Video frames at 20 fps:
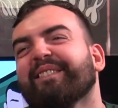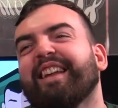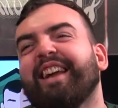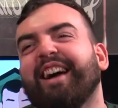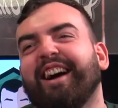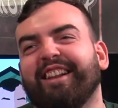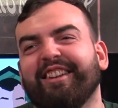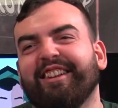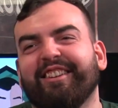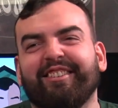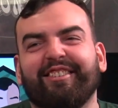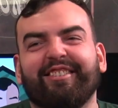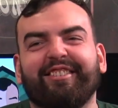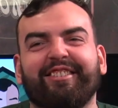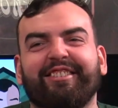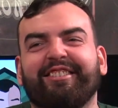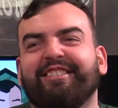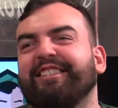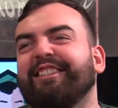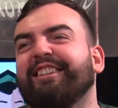
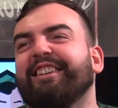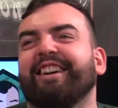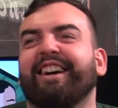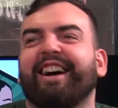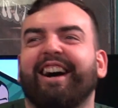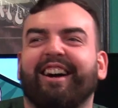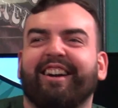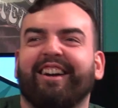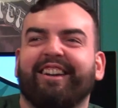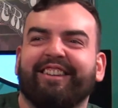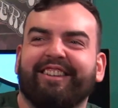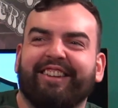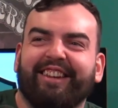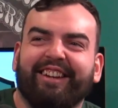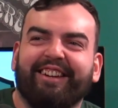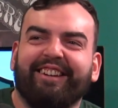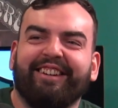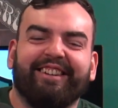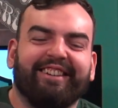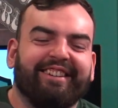Hello, are you
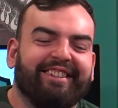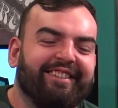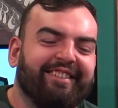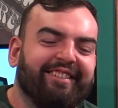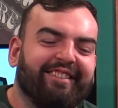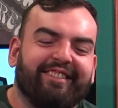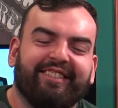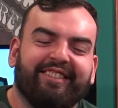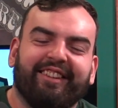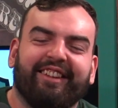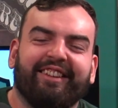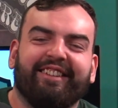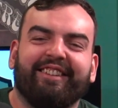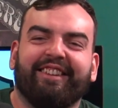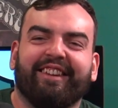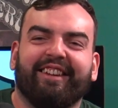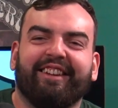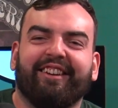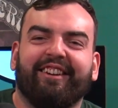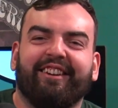there? It's
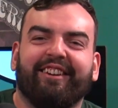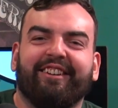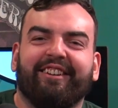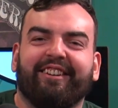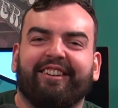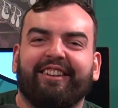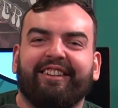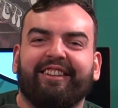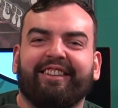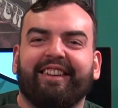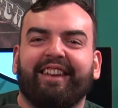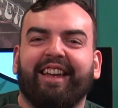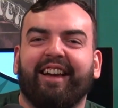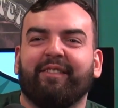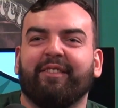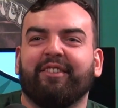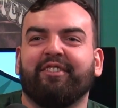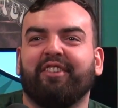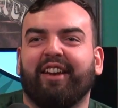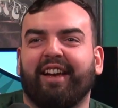like, oh, honestly, I've
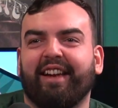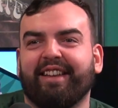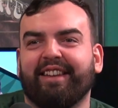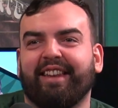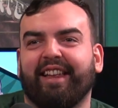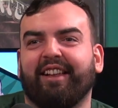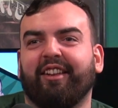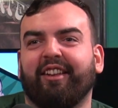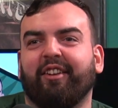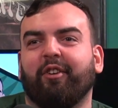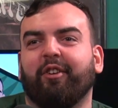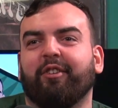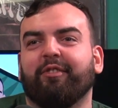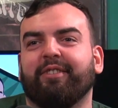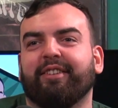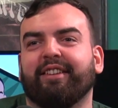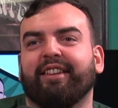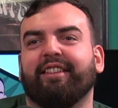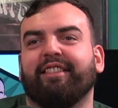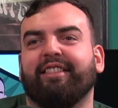been trying to get that going
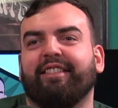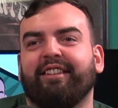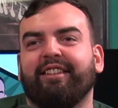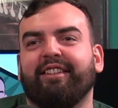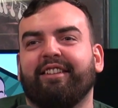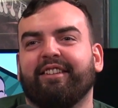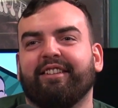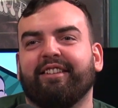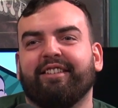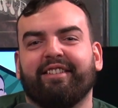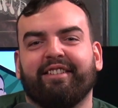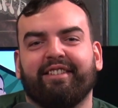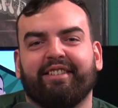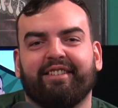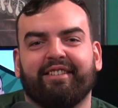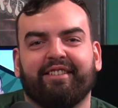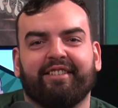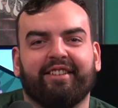for like three years.